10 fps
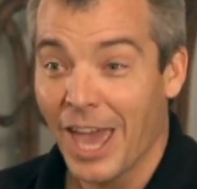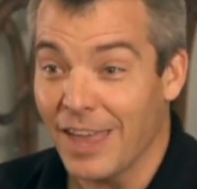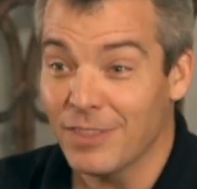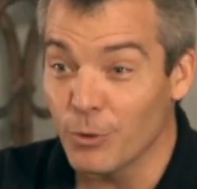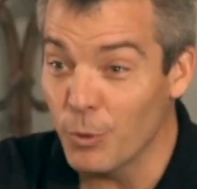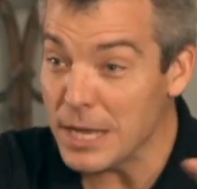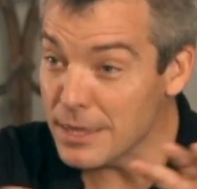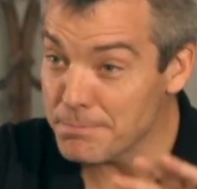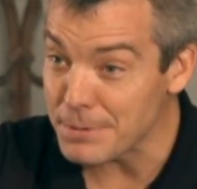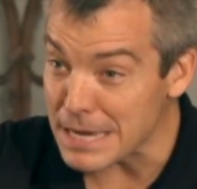And then we,
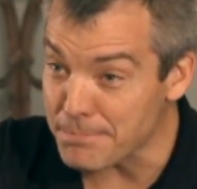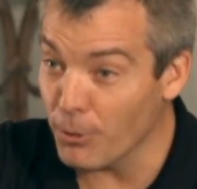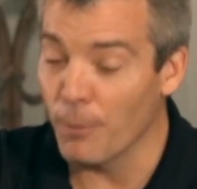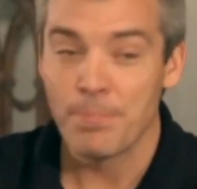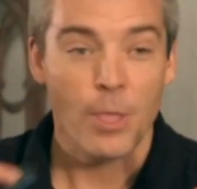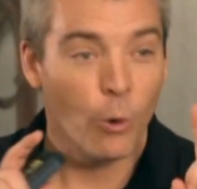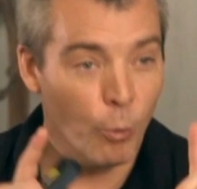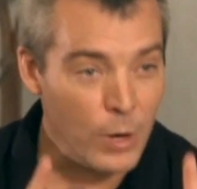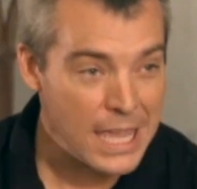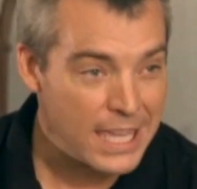the people,
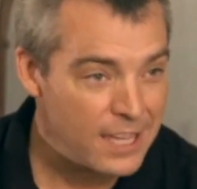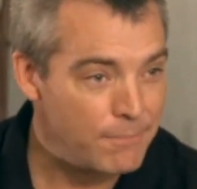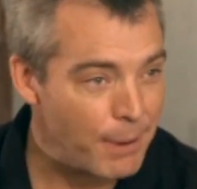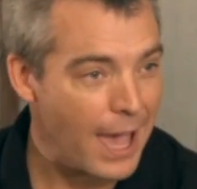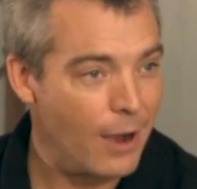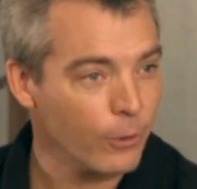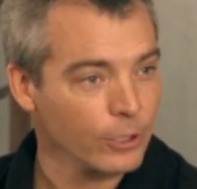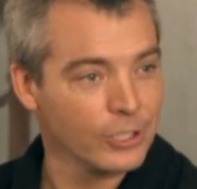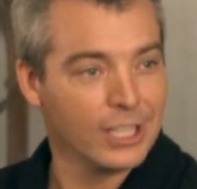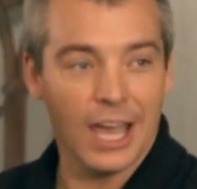we give
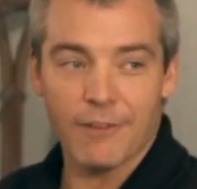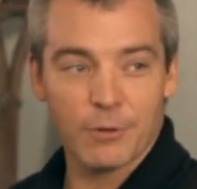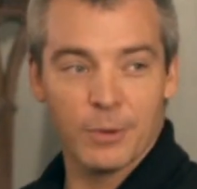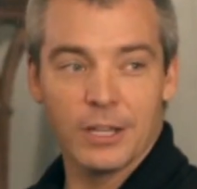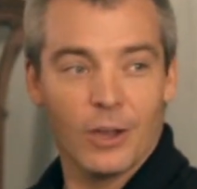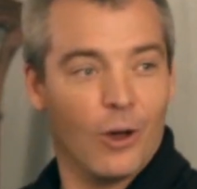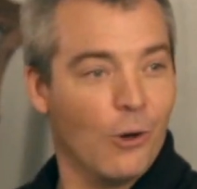power to government